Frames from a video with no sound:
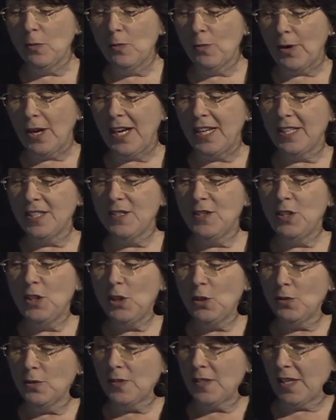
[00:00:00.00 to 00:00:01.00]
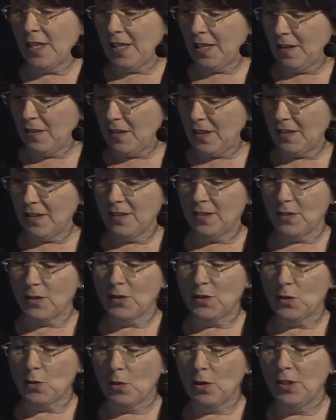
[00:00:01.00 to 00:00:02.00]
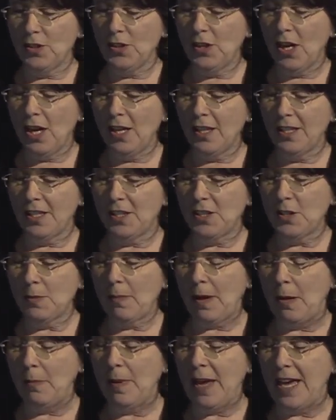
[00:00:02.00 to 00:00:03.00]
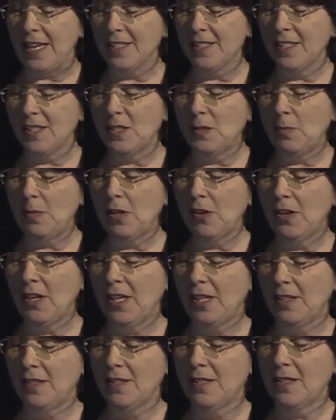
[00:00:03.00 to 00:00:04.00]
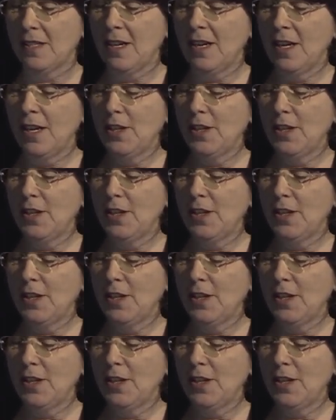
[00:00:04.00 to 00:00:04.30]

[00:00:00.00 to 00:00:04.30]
brain is using this stored knowledge about past experience